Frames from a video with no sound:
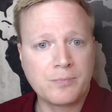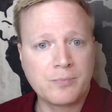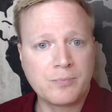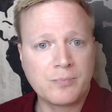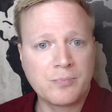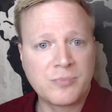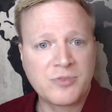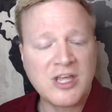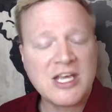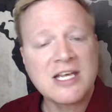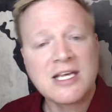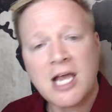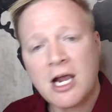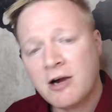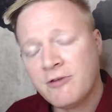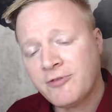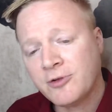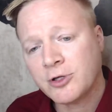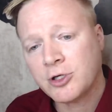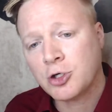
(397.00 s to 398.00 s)
think
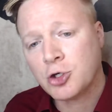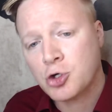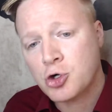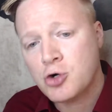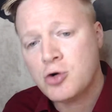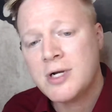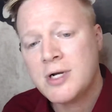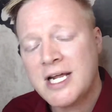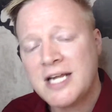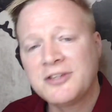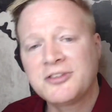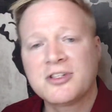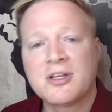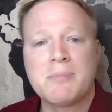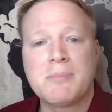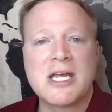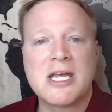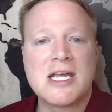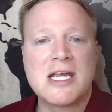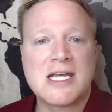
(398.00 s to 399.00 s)
carefully who needs to
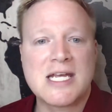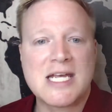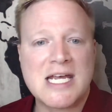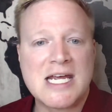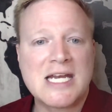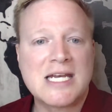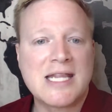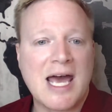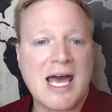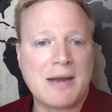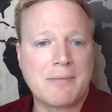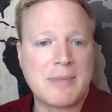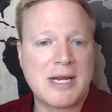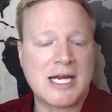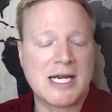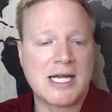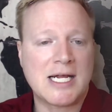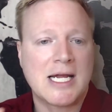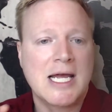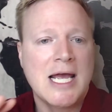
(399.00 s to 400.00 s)
be in that
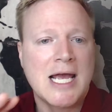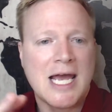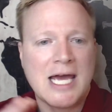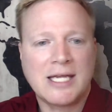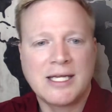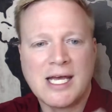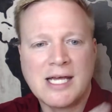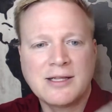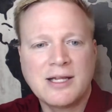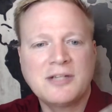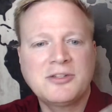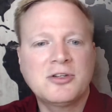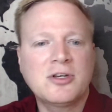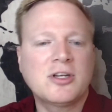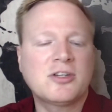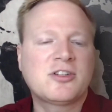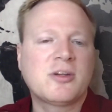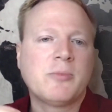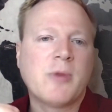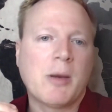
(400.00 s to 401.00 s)
meeting, and let's look at
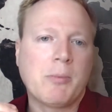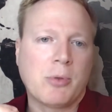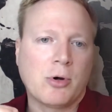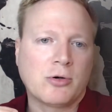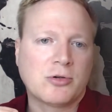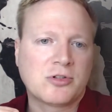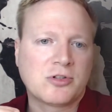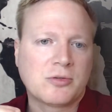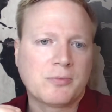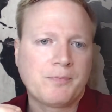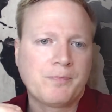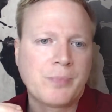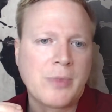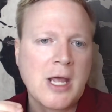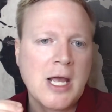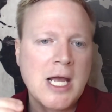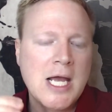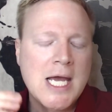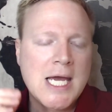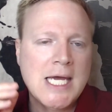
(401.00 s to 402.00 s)
some numbers.
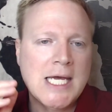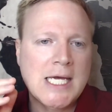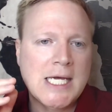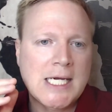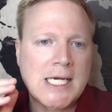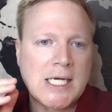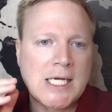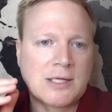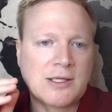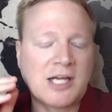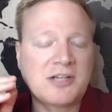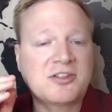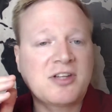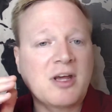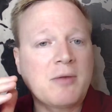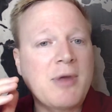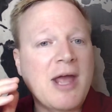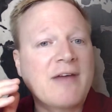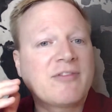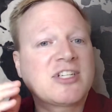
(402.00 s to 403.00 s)
Let's say
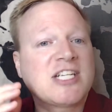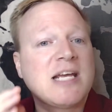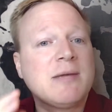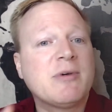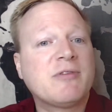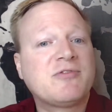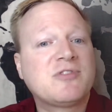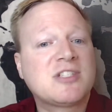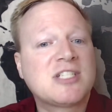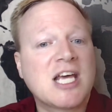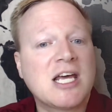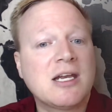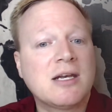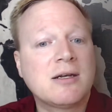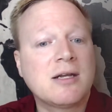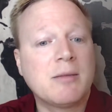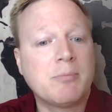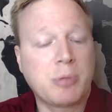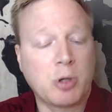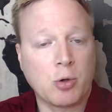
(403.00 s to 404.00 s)
we have a team of 10
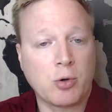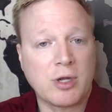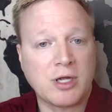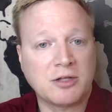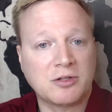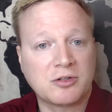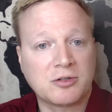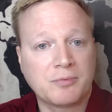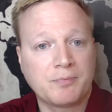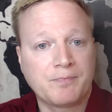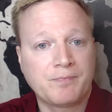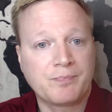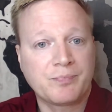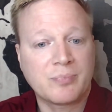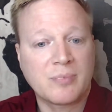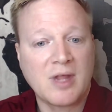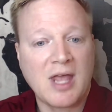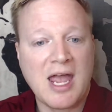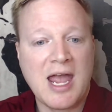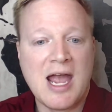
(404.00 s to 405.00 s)
employees
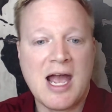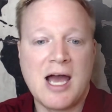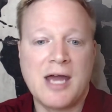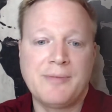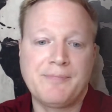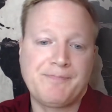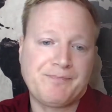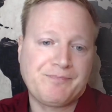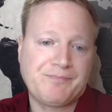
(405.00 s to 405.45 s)
and